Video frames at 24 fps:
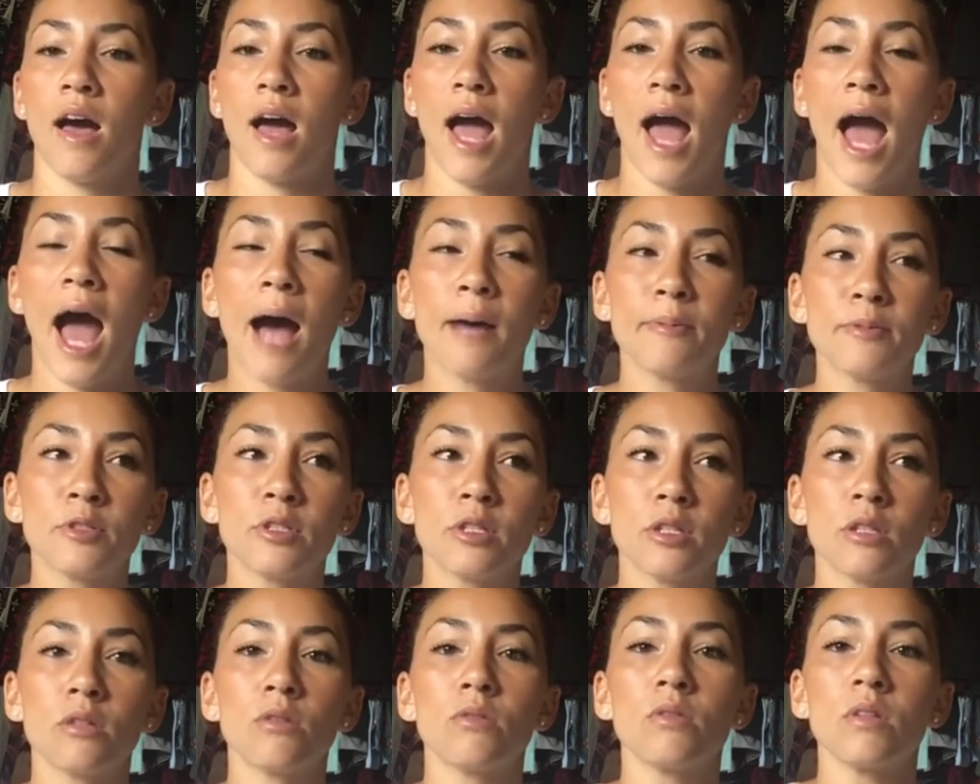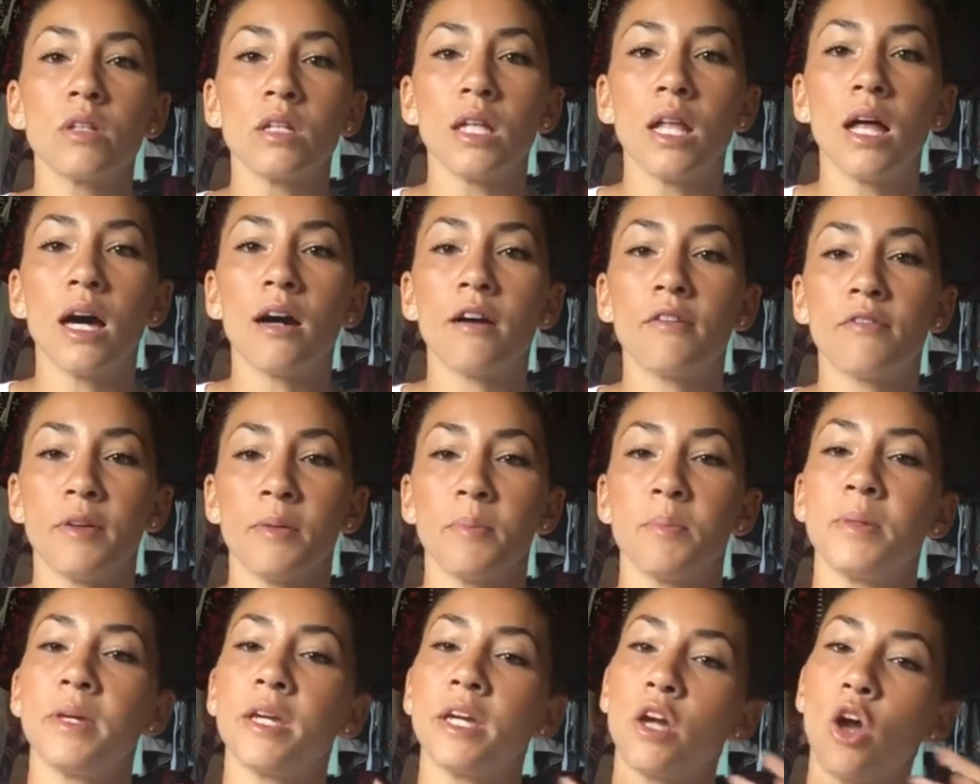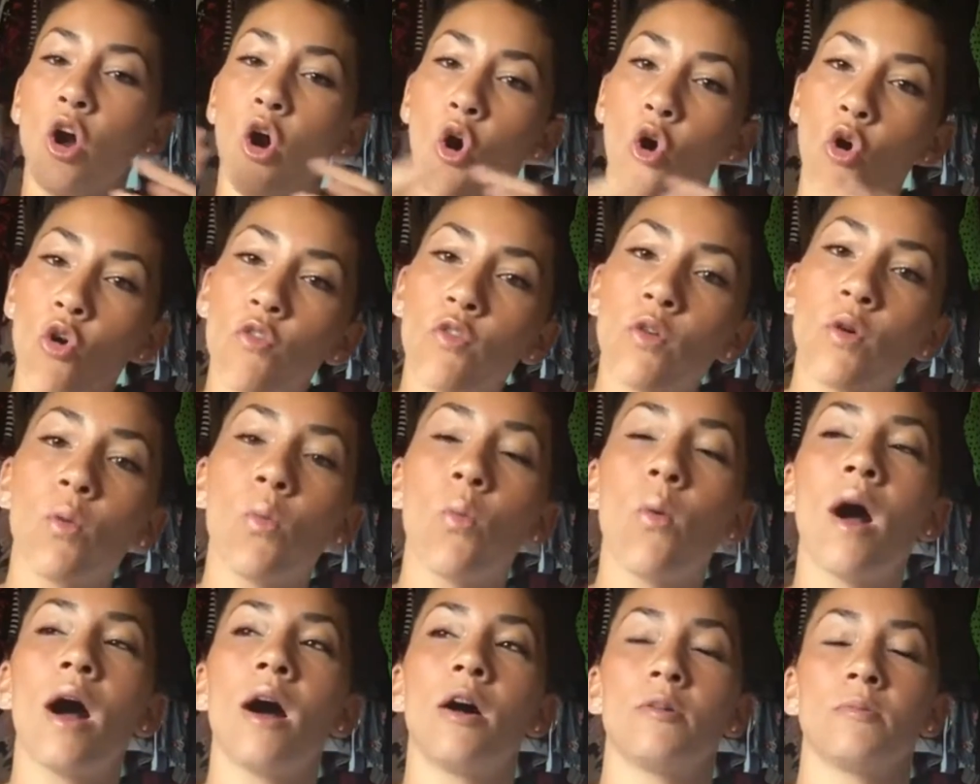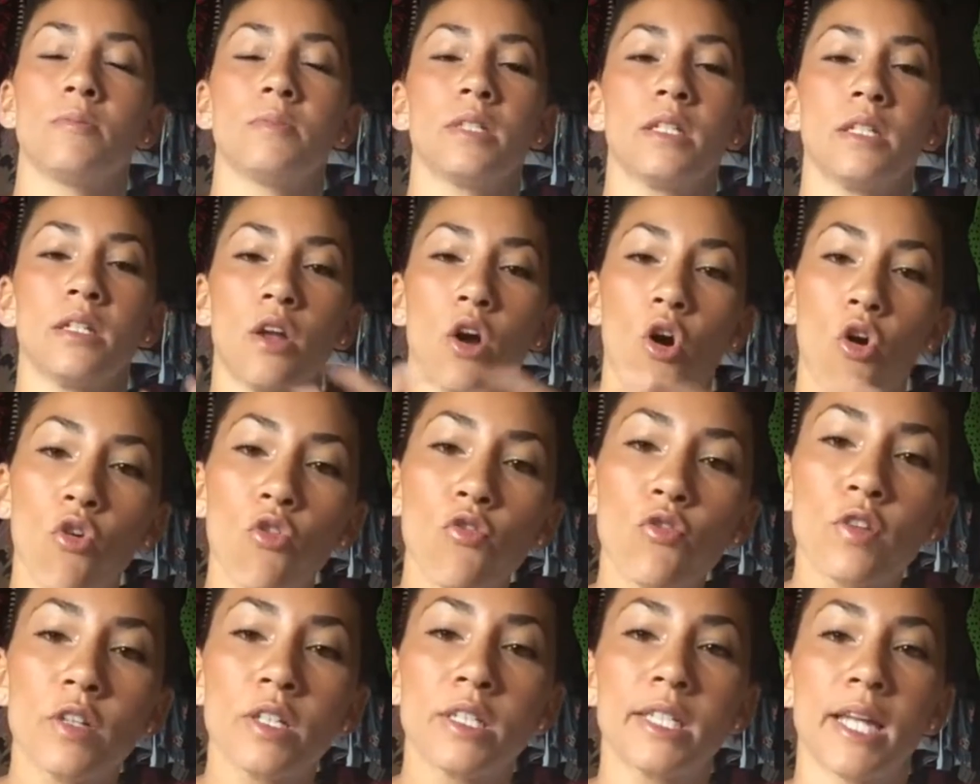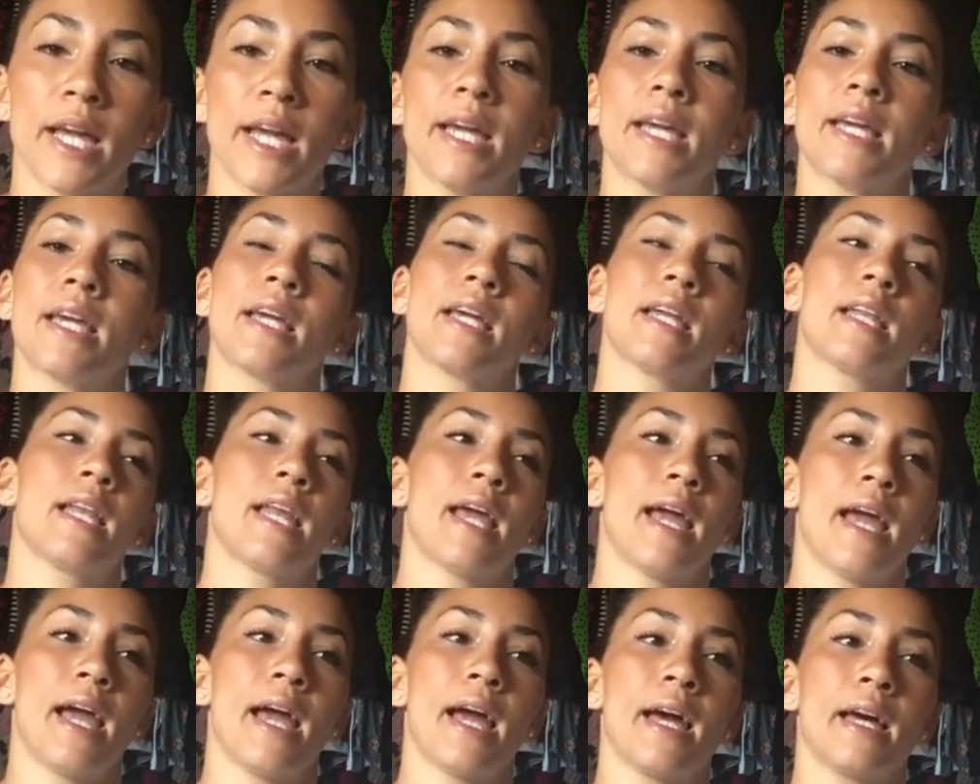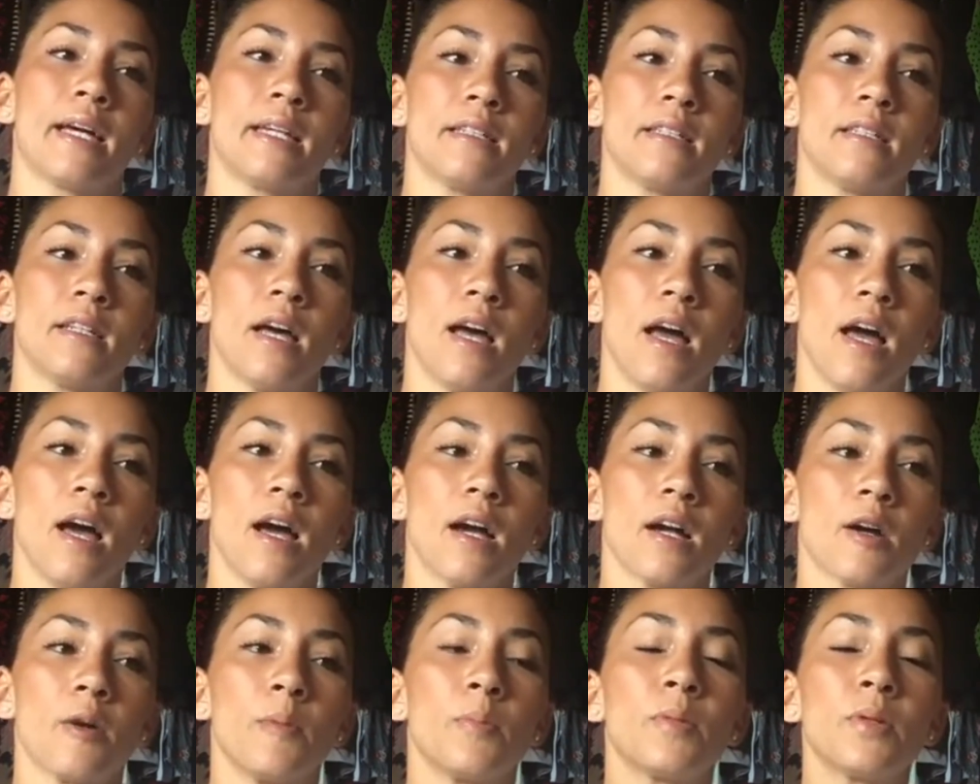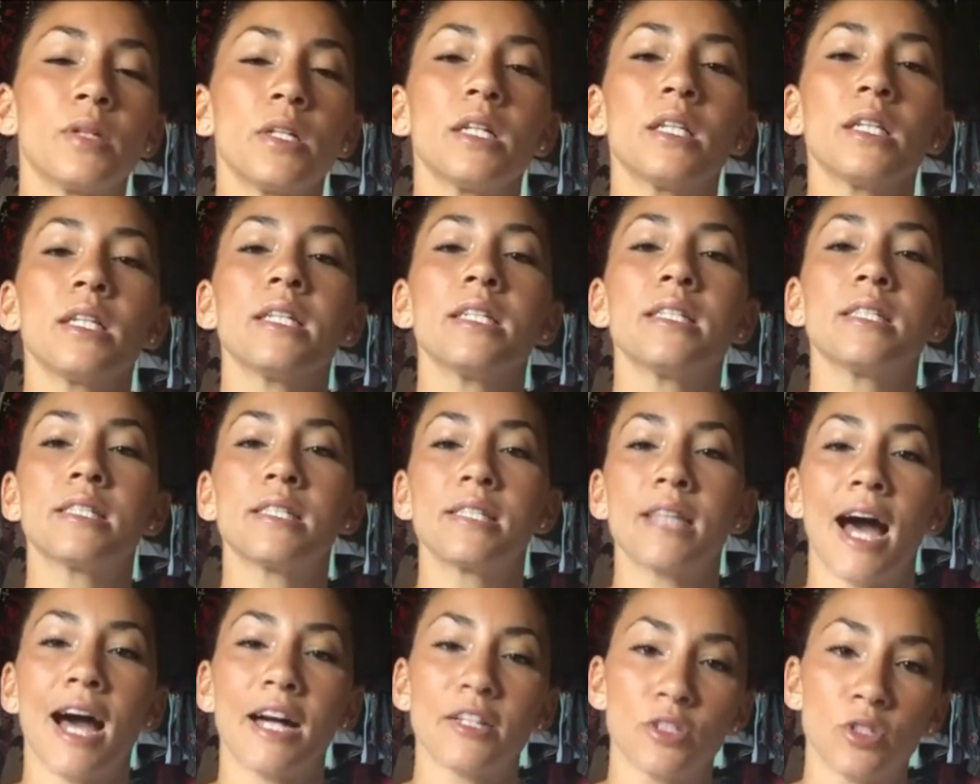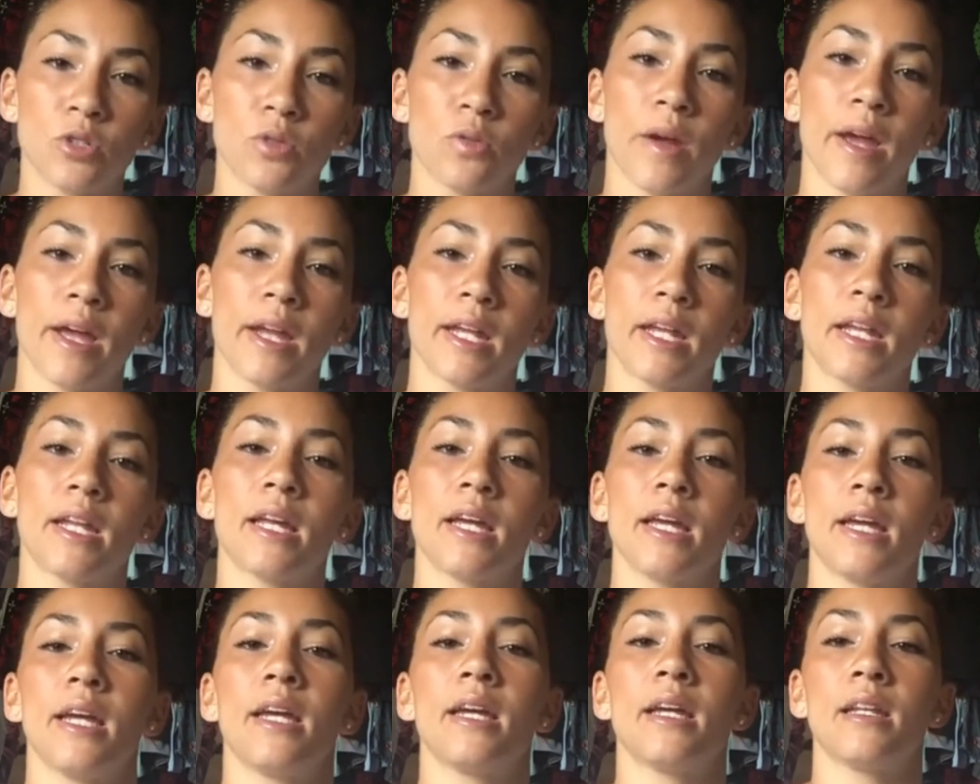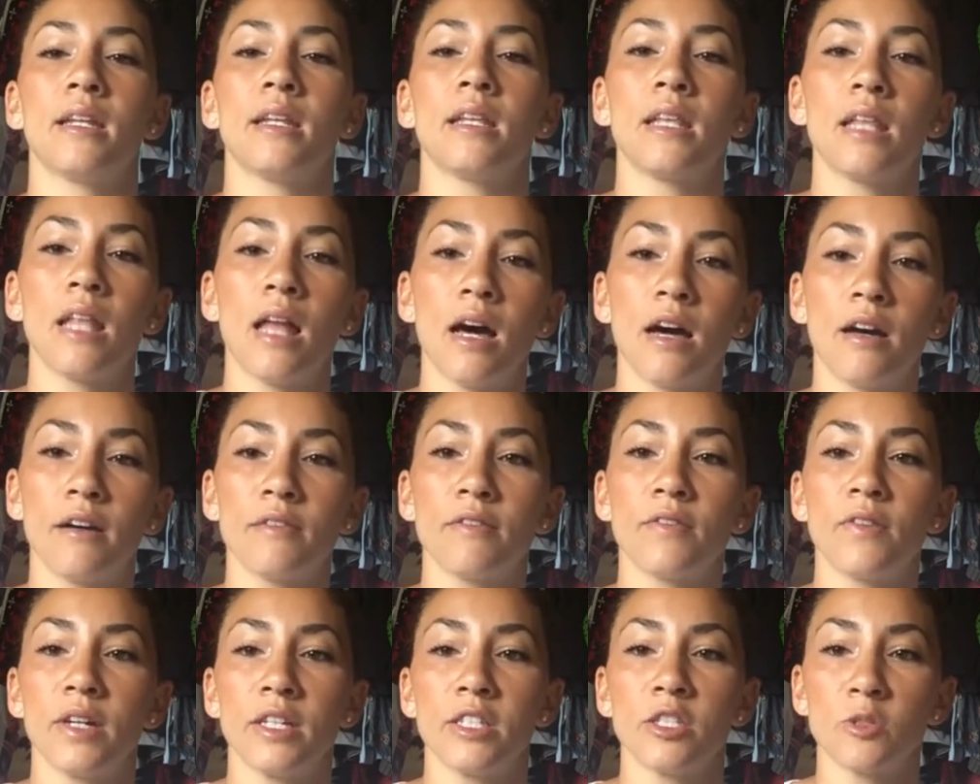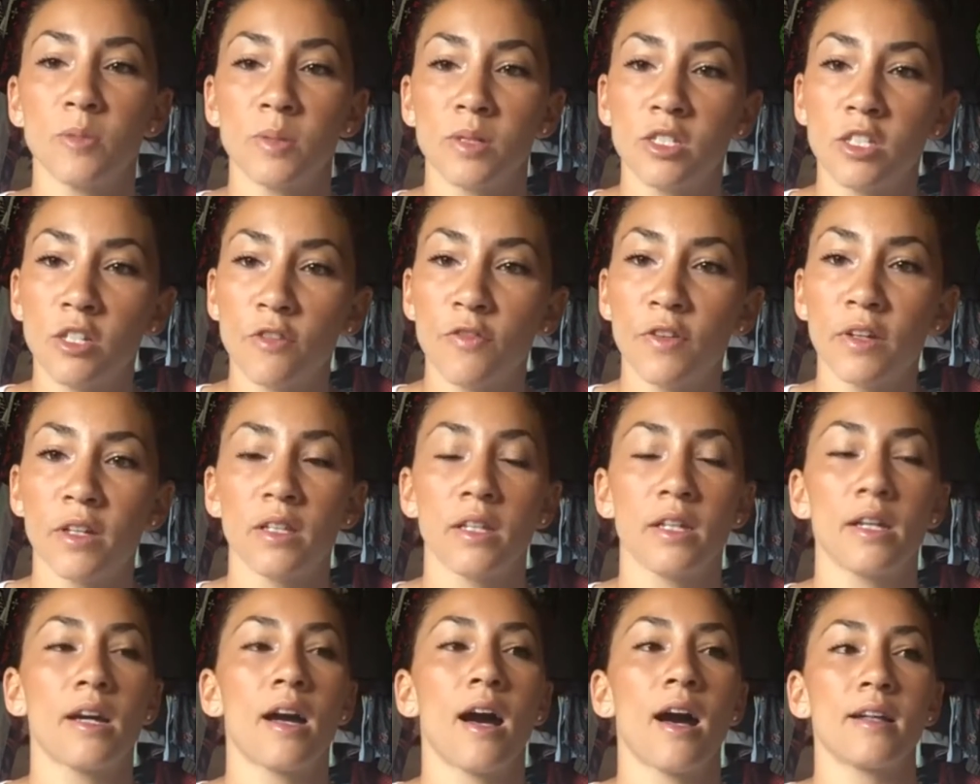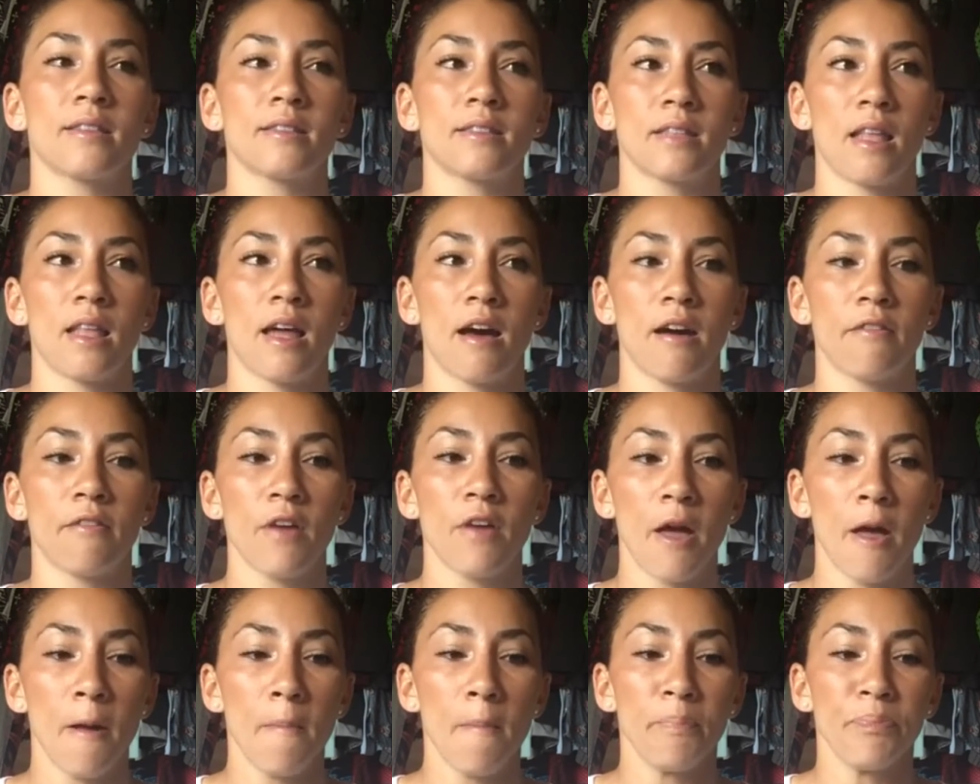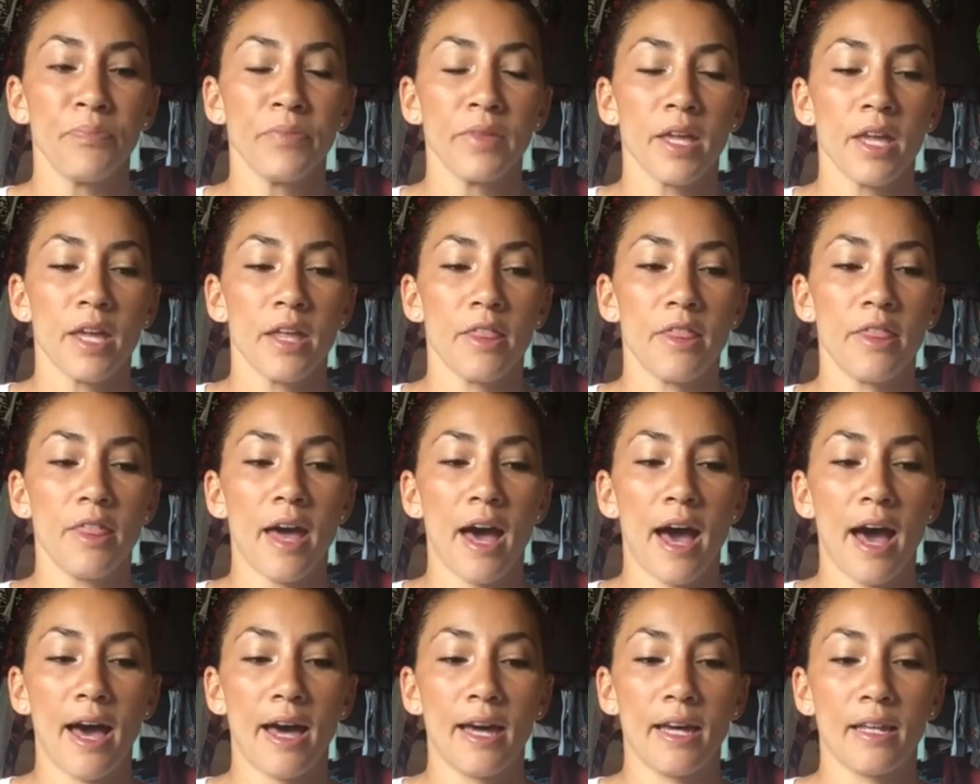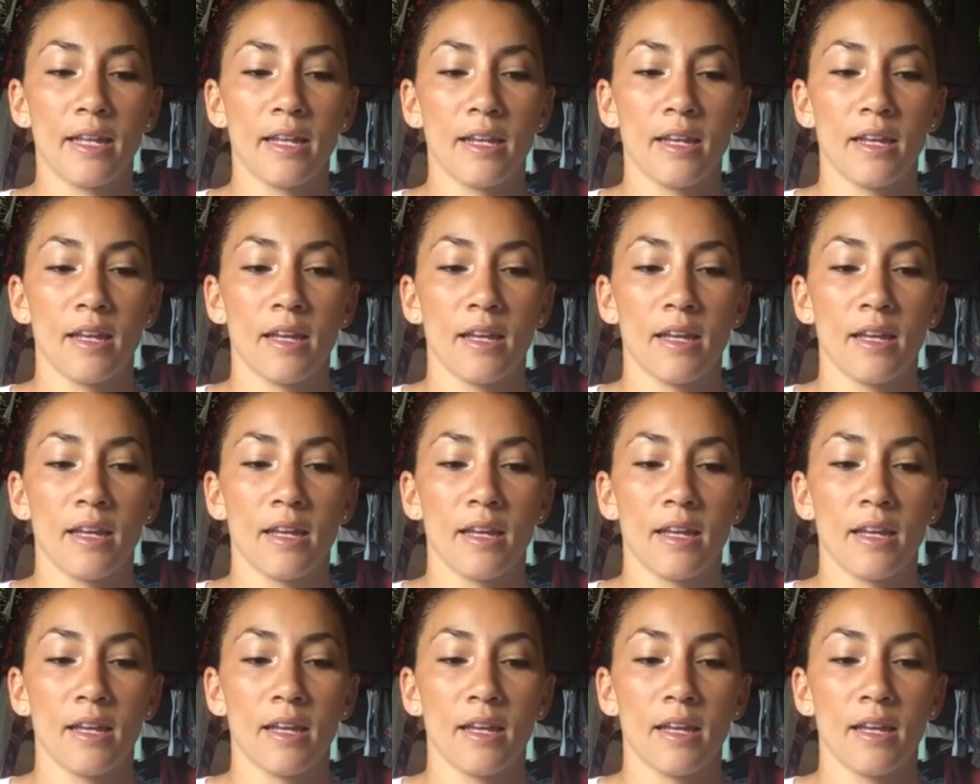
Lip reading: absolute love and being overwhelmed and overtaken and completely saturated in love, and specifically God's love, that